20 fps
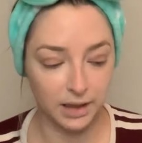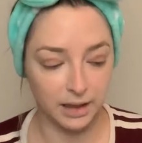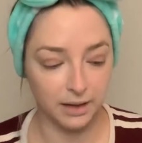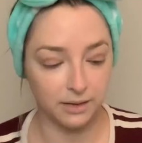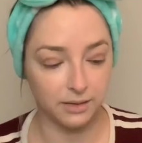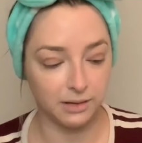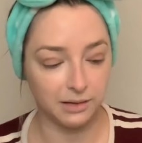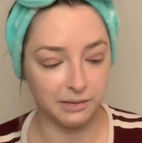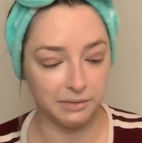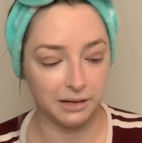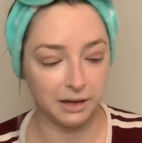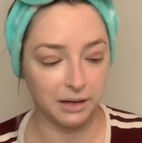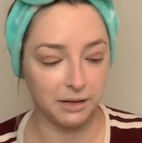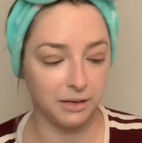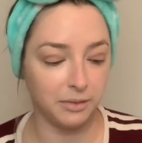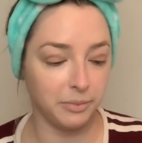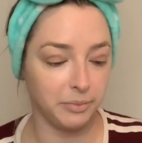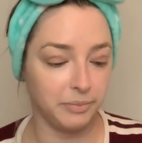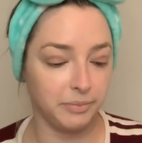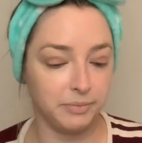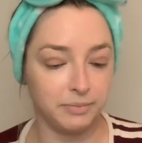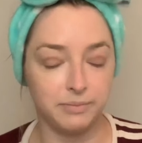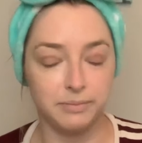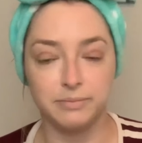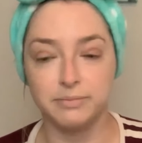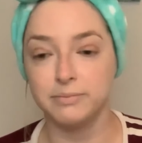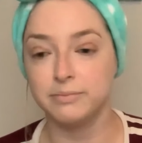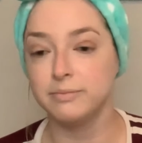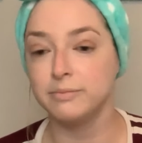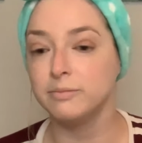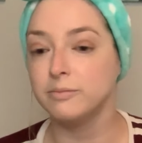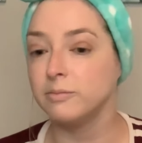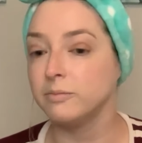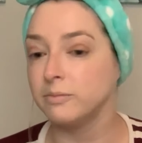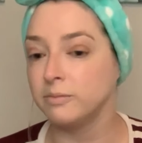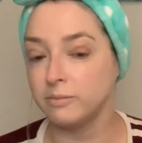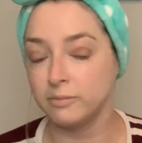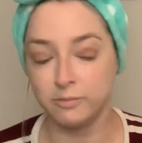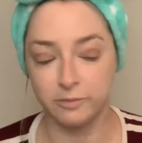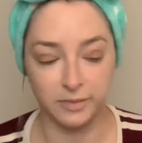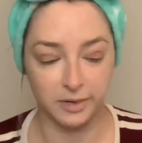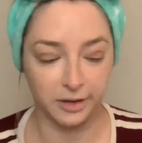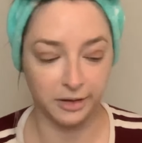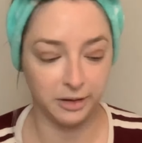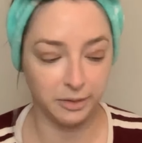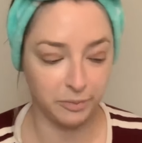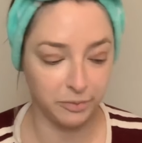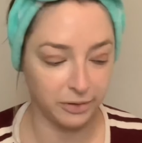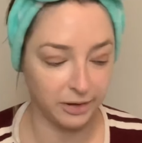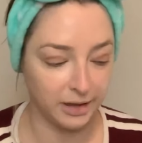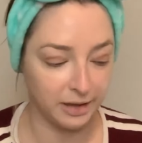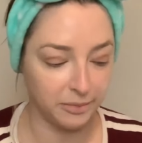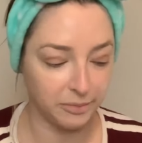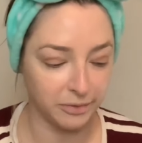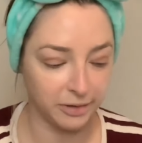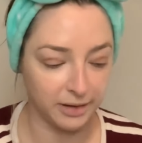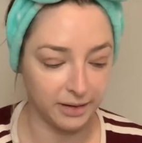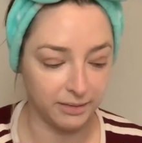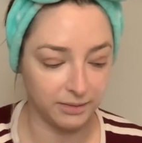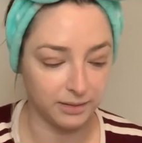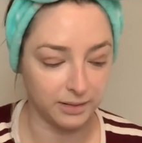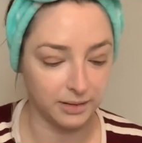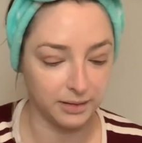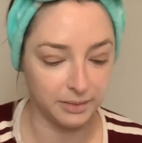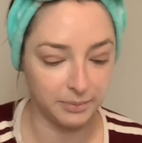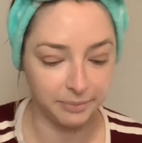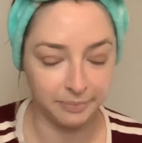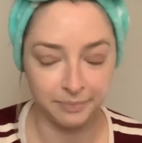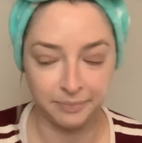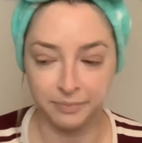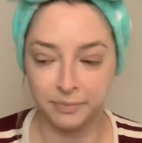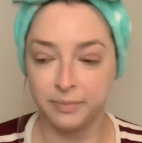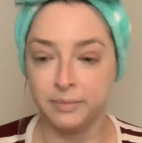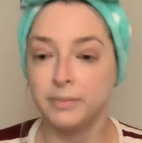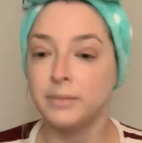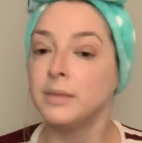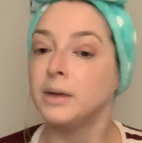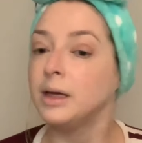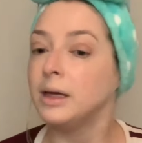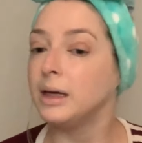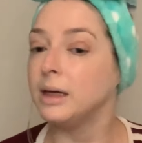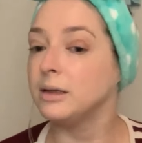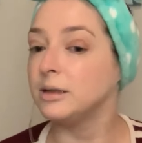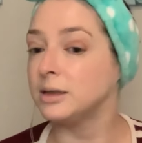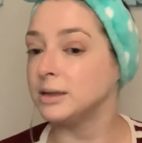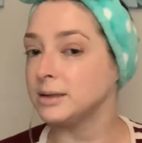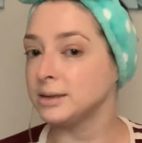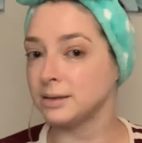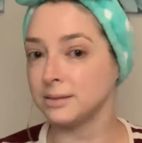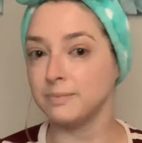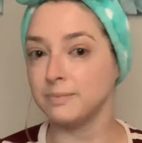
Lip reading: so I got the really bright brown on, just